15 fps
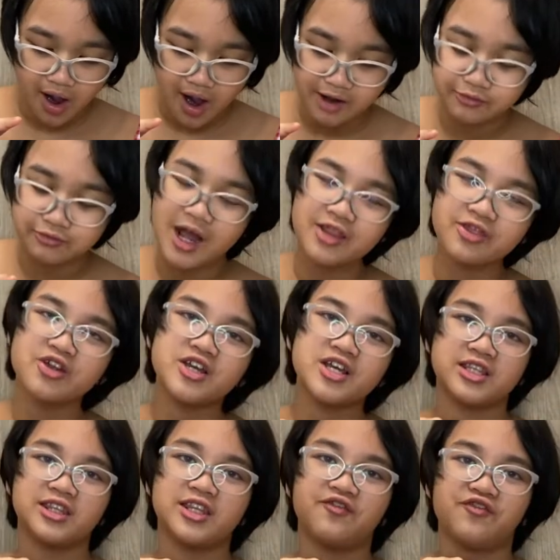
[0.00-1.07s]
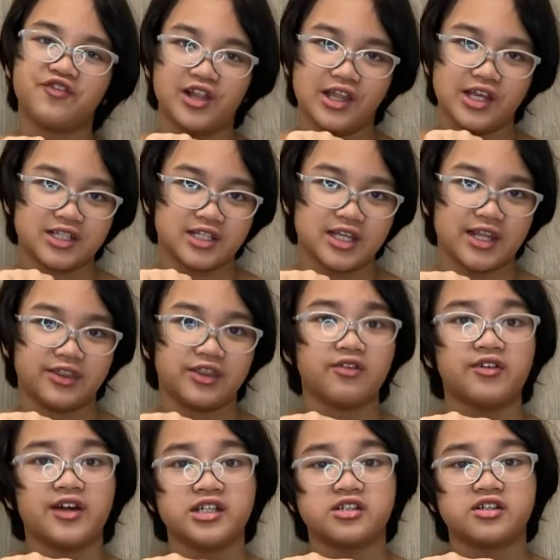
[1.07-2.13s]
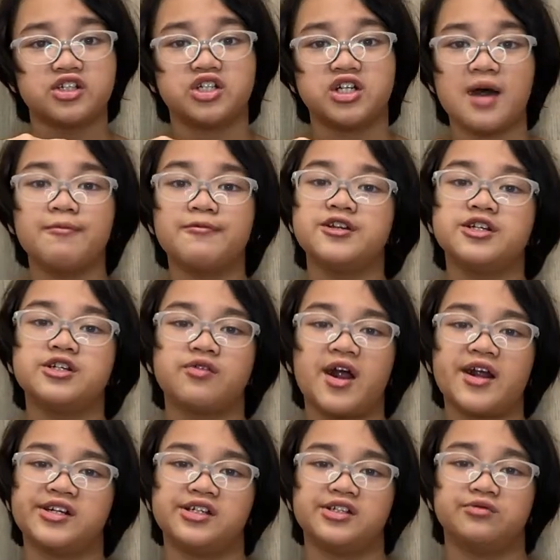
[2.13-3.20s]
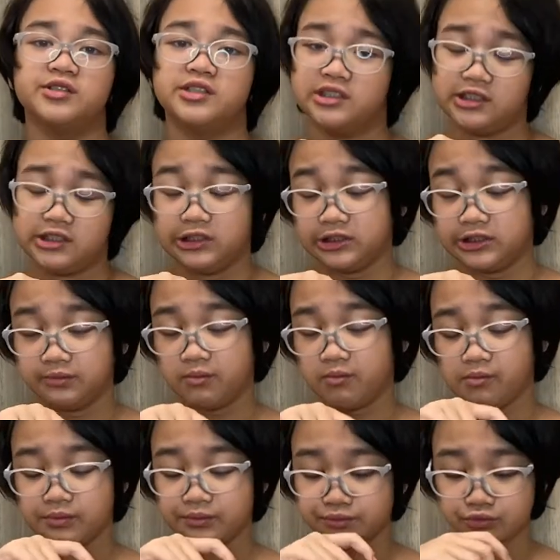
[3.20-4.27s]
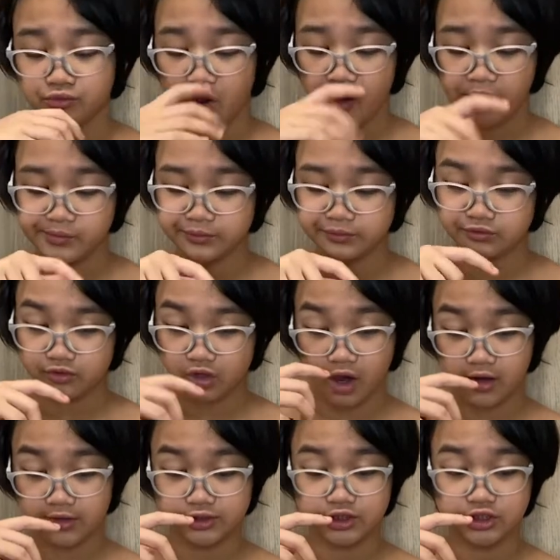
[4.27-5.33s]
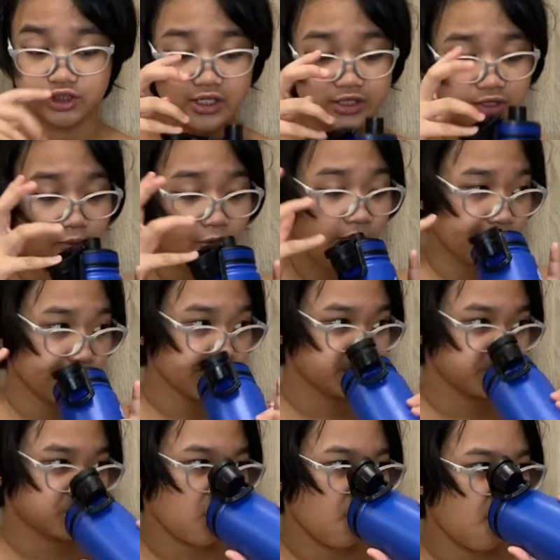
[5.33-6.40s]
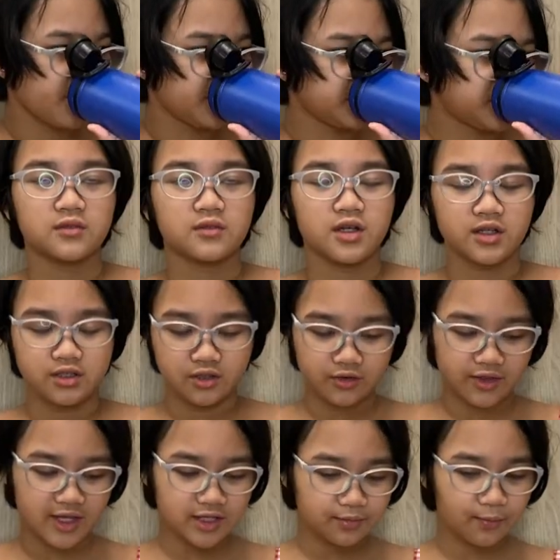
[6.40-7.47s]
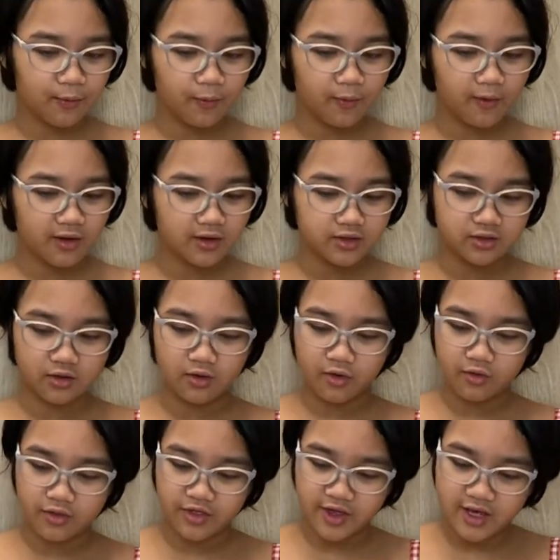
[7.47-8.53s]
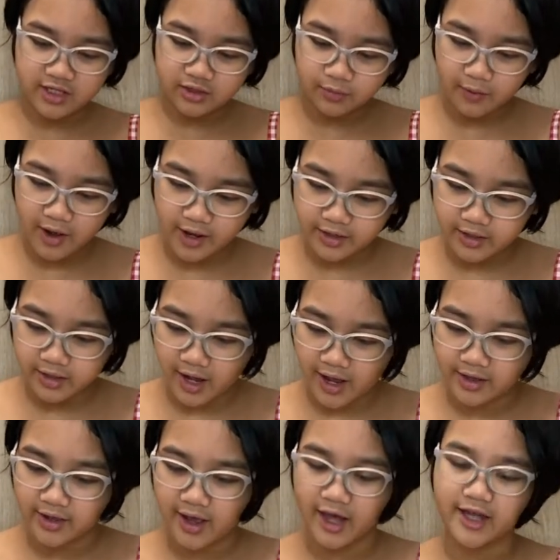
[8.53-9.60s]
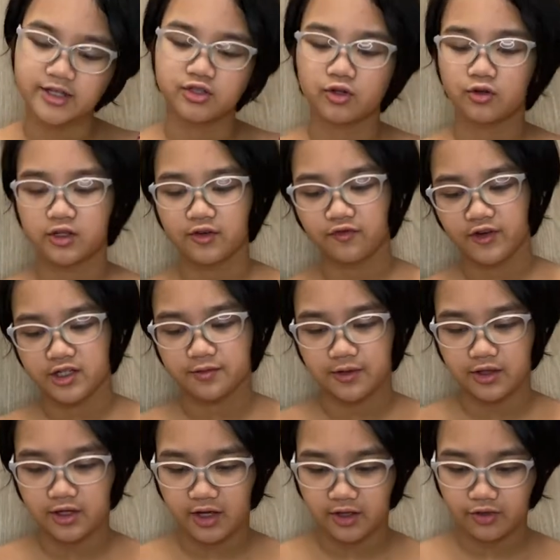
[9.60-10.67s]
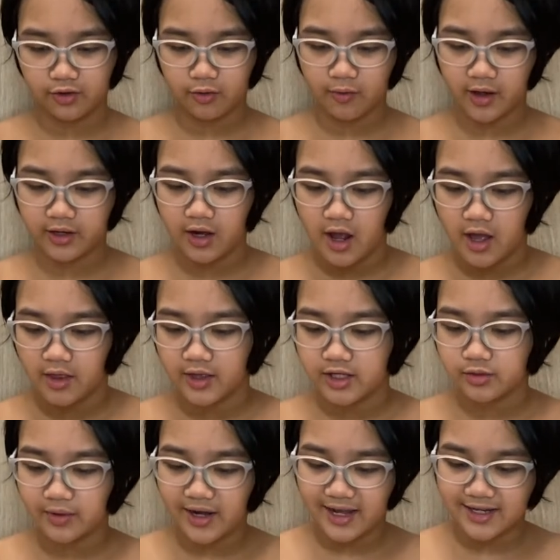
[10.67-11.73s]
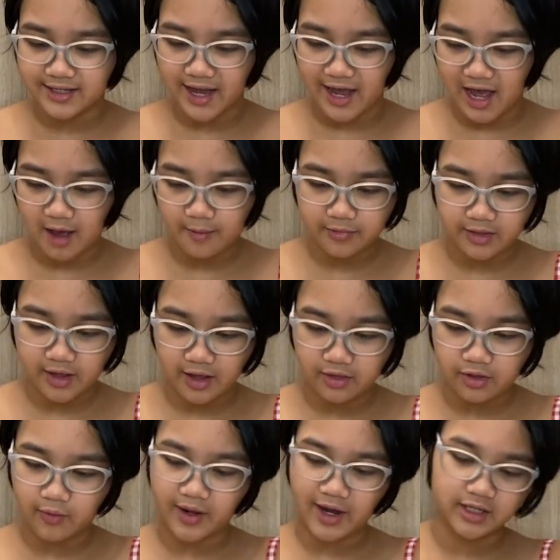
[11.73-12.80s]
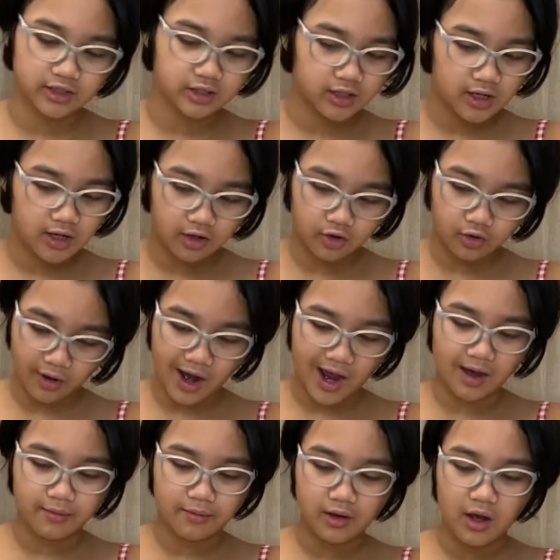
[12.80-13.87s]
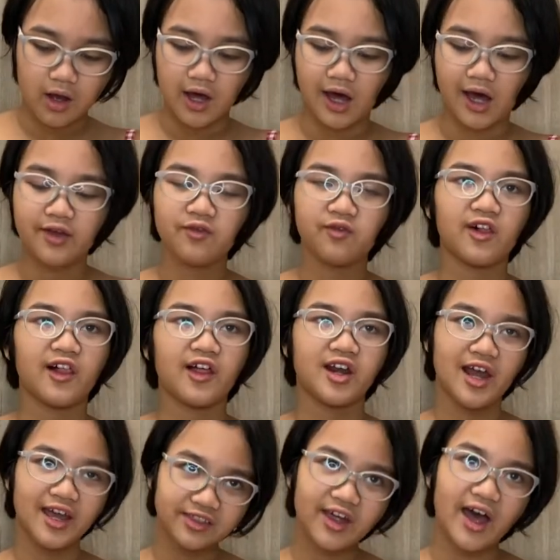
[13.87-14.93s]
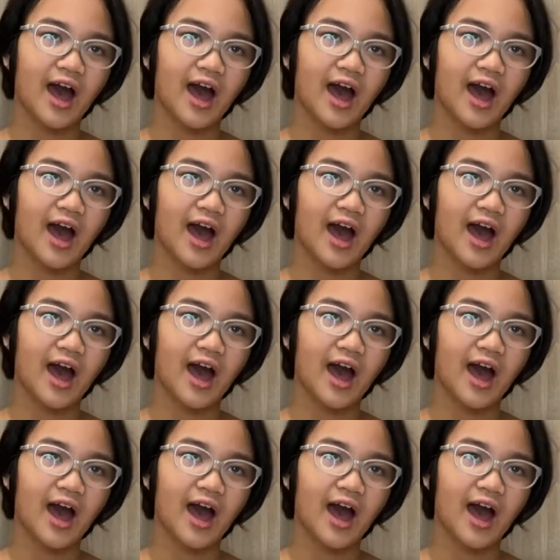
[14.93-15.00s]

I'd rather eat the fillings and the rice because Japanese rice is really good. Can I just take some water? So this, so this one has no difference with the other one. This one has ham, the other one has crab. I I like the